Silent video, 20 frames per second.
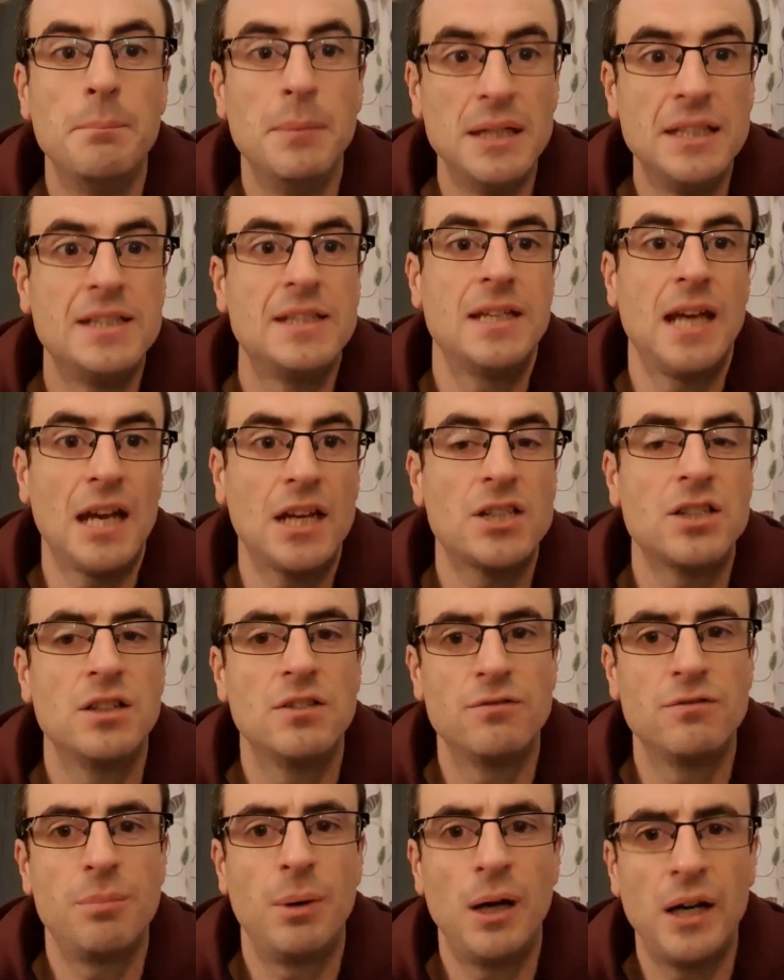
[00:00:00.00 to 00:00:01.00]
mid-section
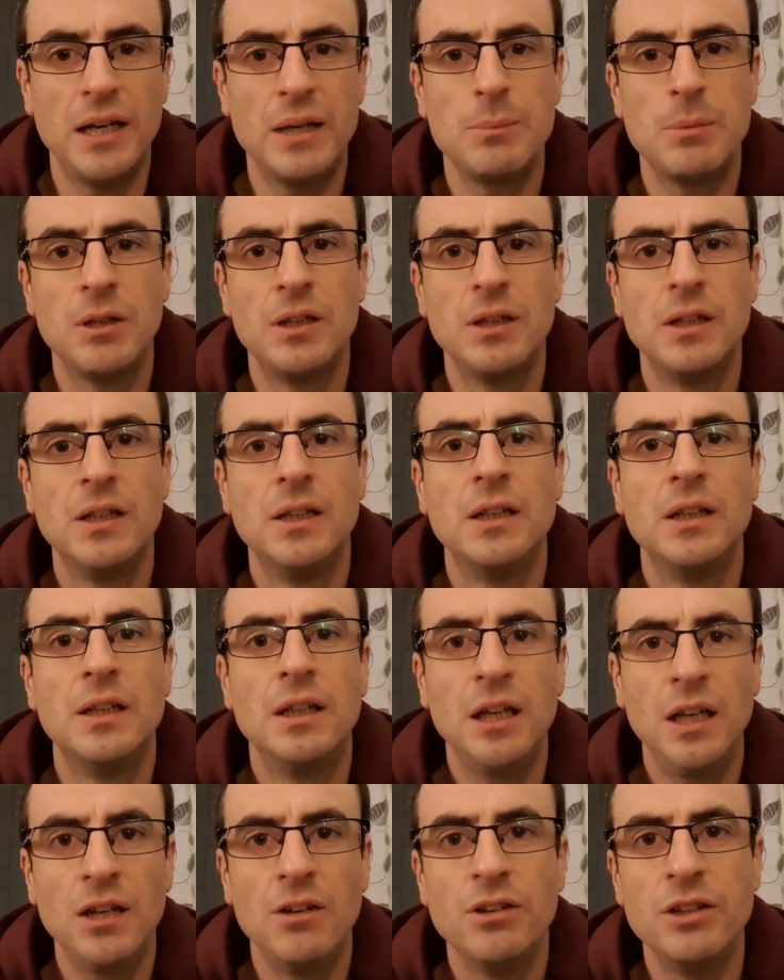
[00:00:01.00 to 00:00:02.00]
of pipe.
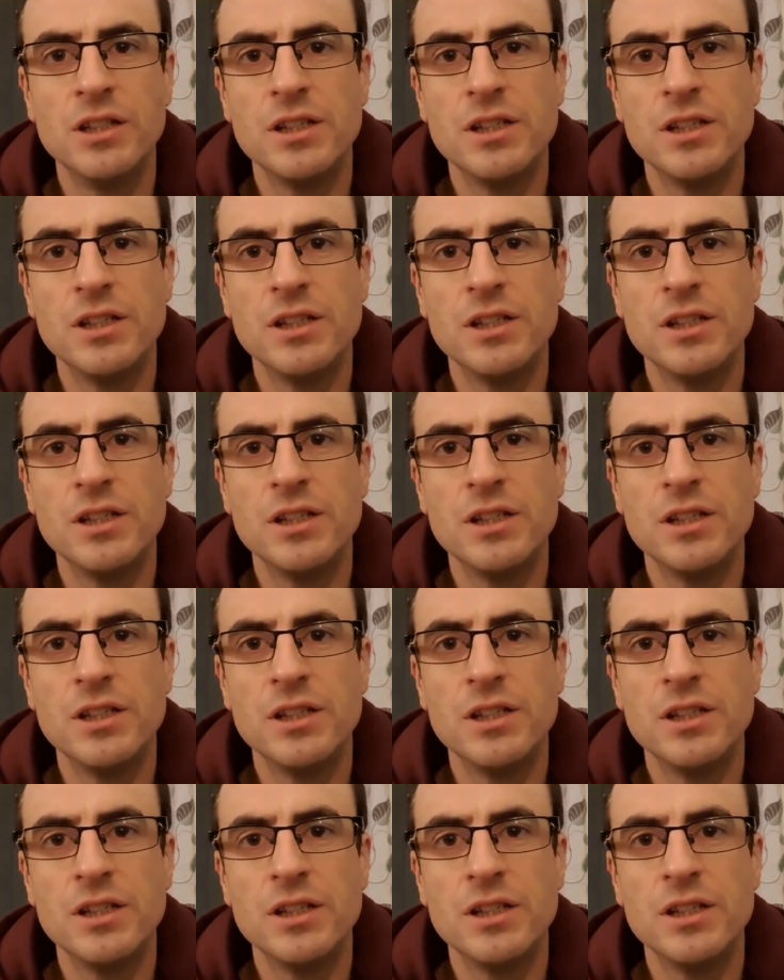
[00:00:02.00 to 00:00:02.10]
Here it